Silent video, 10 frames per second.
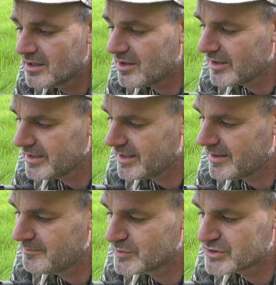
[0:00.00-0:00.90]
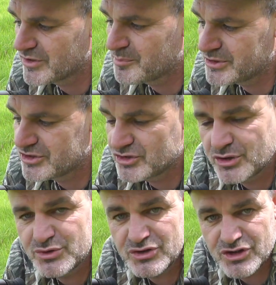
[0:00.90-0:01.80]
I was at the British
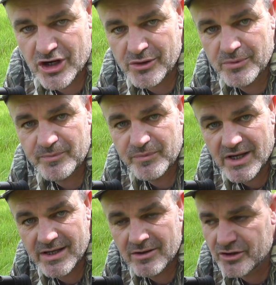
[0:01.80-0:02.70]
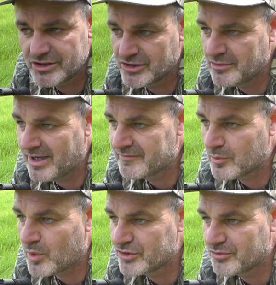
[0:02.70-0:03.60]
Shooting Show, and like you do, having a
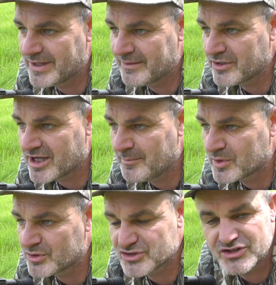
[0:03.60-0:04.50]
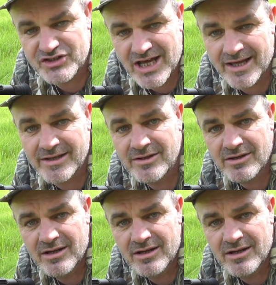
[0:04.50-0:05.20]
wander around, I come across a stand